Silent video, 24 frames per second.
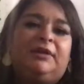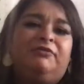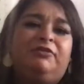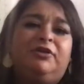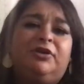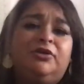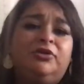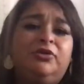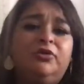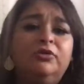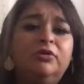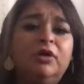you can
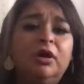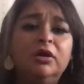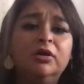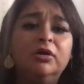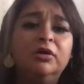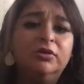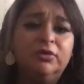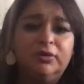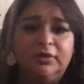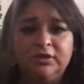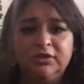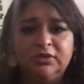do longer,
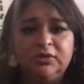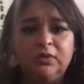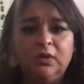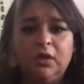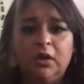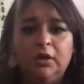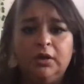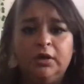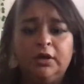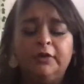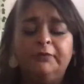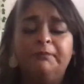you can do
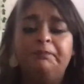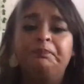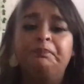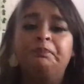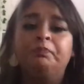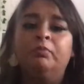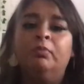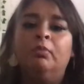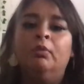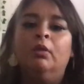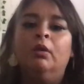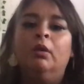longer.
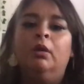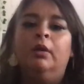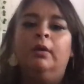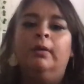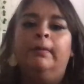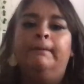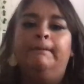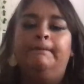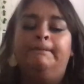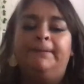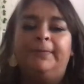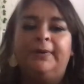
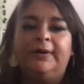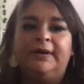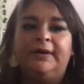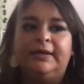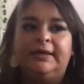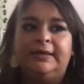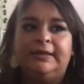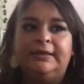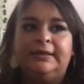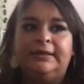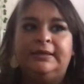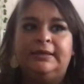
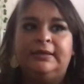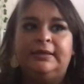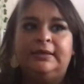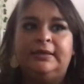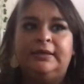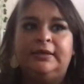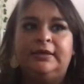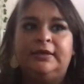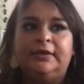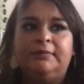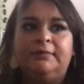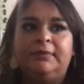But
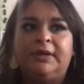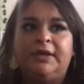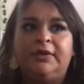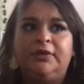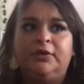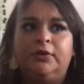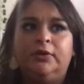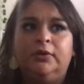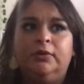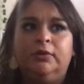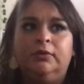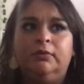I
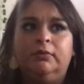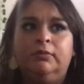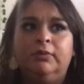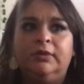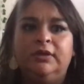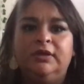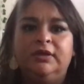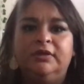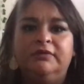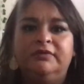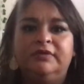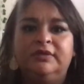know we
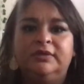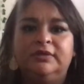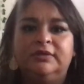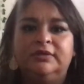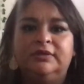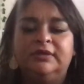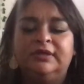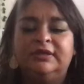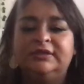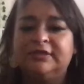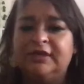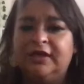live in
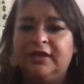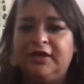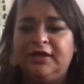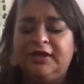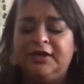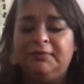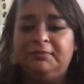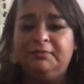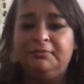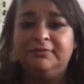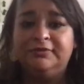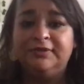the
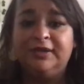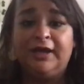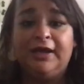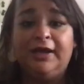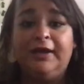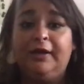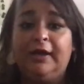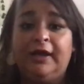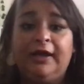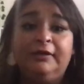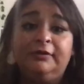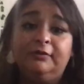times,
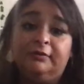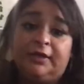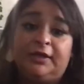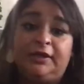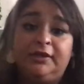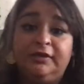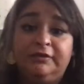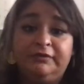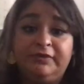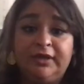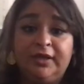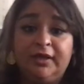I
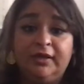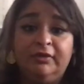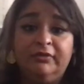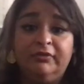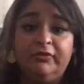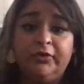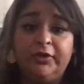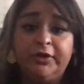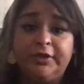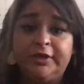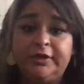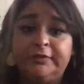live in
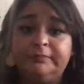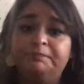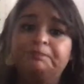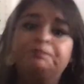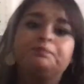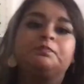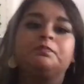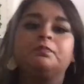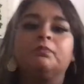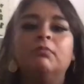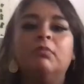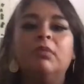California.
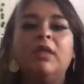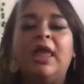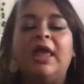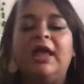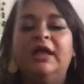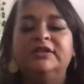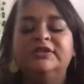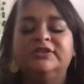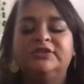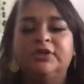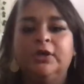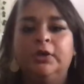
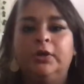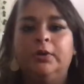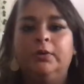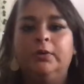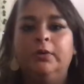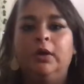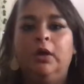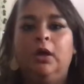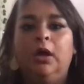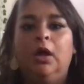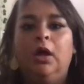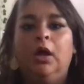And so
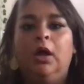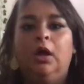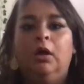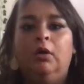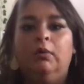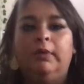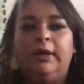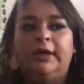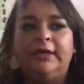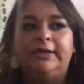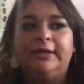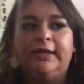
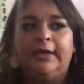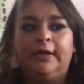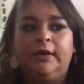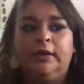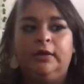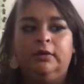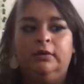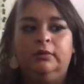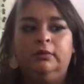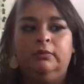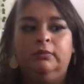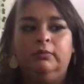right
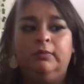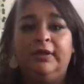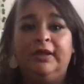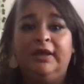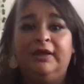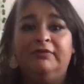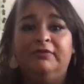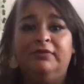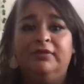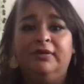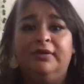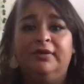now we have
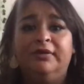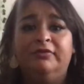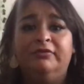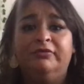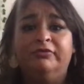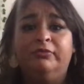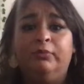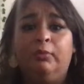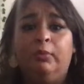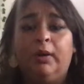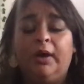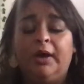a lot of
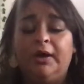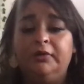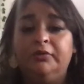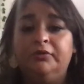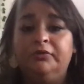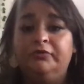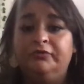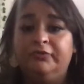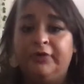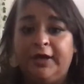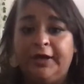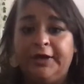
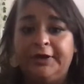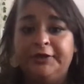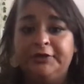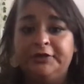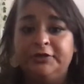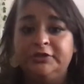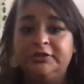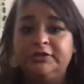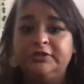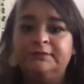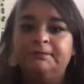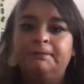
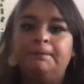wildfires.